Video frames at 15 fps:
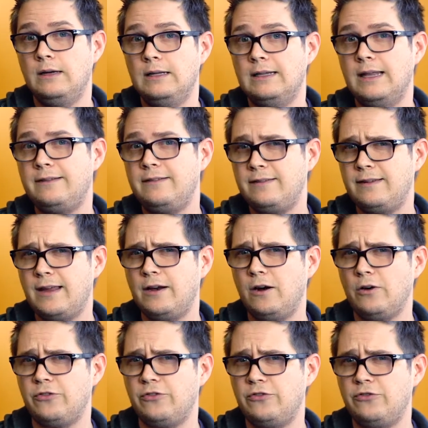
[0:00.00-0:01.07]
Let's set
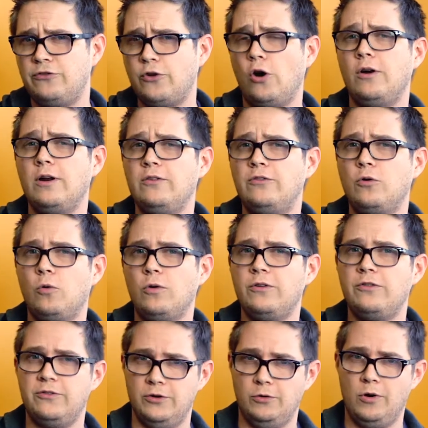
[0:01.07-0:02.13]
our starting score to
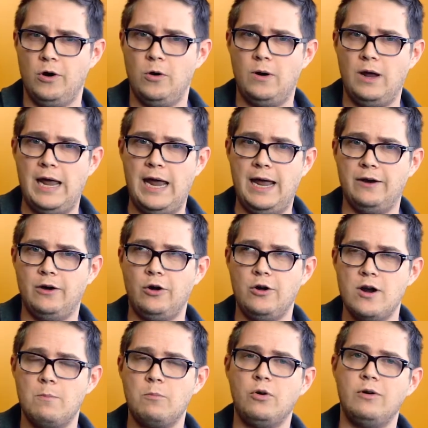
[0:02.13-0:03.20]
0 and our
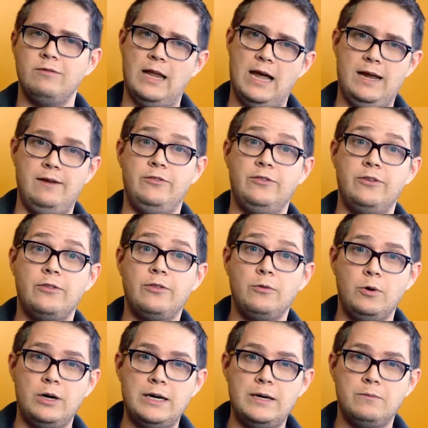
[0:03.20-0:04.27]
number of lives to
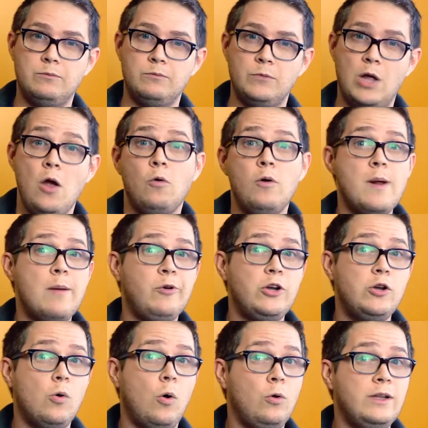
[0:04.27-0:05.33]
3. Remember,
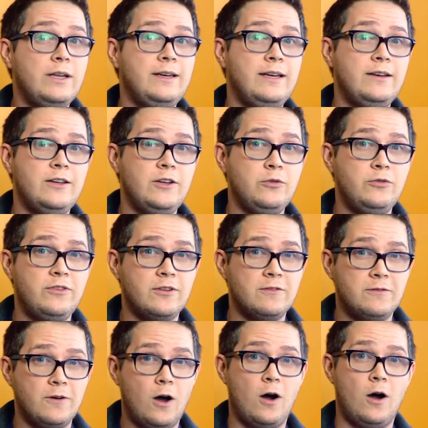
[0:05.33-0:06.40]
you only need to use the
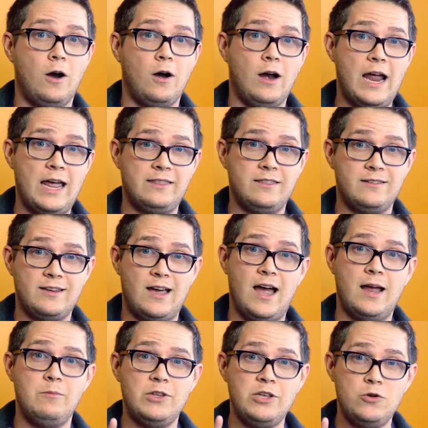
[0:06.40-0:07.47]
var at the
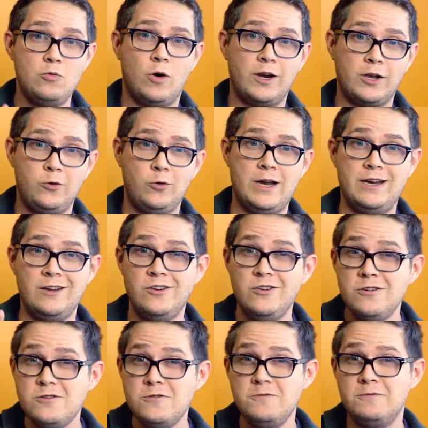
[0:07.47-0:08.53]
time that you want to create a
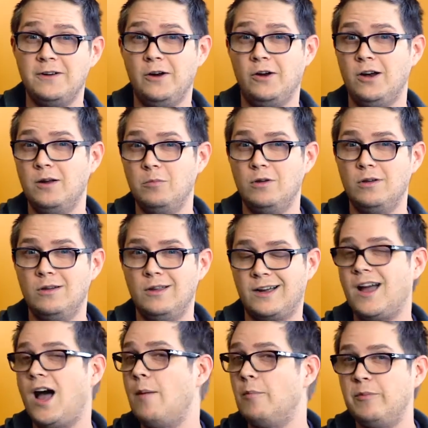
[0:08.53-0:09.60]
new variable. A
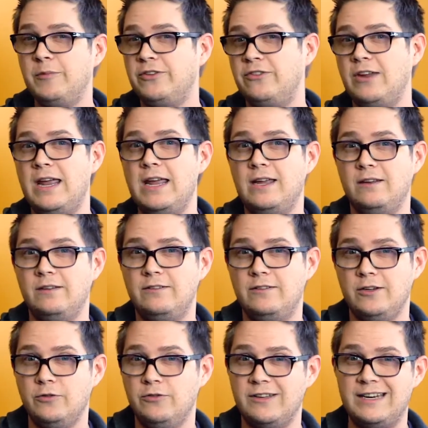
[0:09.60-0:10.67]
common mistake is to
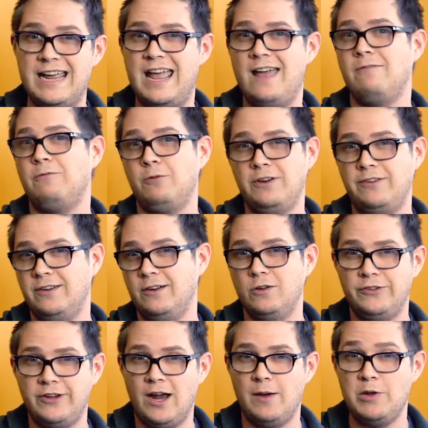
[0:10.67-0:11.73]
use it every single
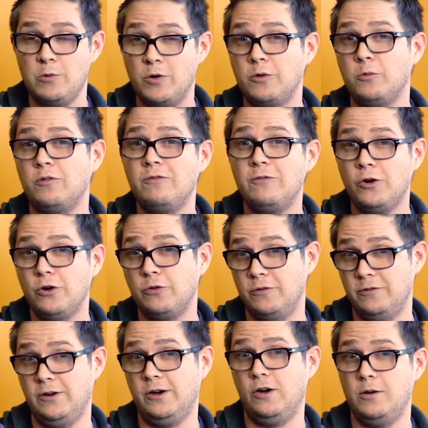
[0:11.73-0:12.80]
time you want to refer to a
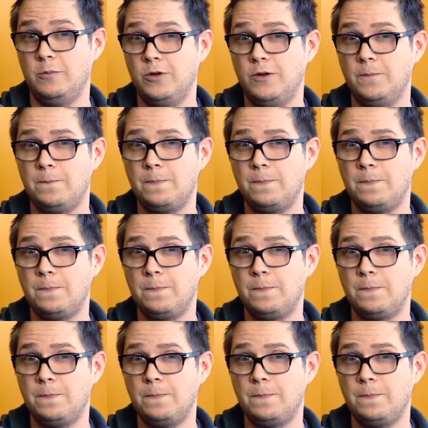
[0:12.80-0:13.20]
variable.